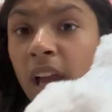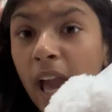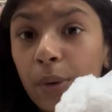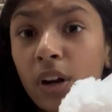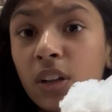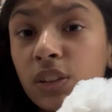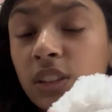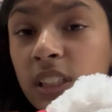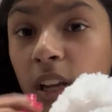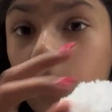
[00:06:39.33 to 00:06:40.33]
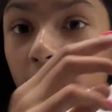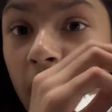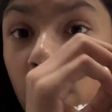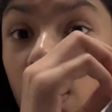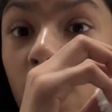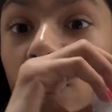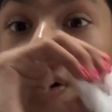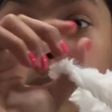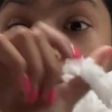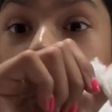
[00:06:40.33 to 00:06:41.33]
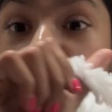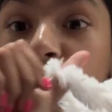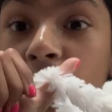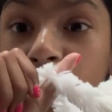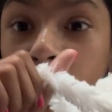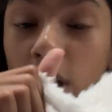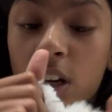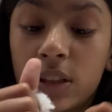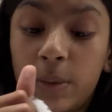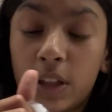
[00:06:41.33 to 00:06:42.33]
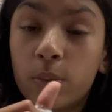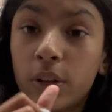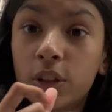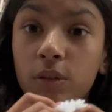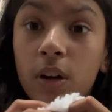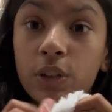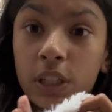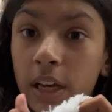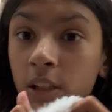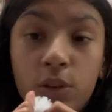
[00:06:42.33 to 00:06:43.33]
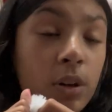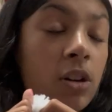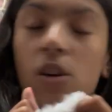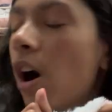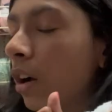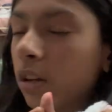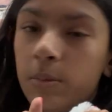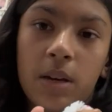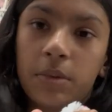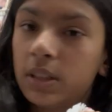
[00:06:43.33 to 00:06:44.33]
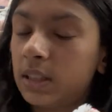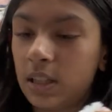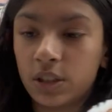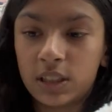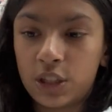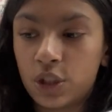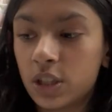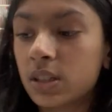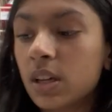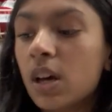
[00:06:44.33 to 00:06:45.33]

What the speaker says: I would also stay away from these fluffy yarns, because when you're crocheting, you are not going to be able to see your stitches.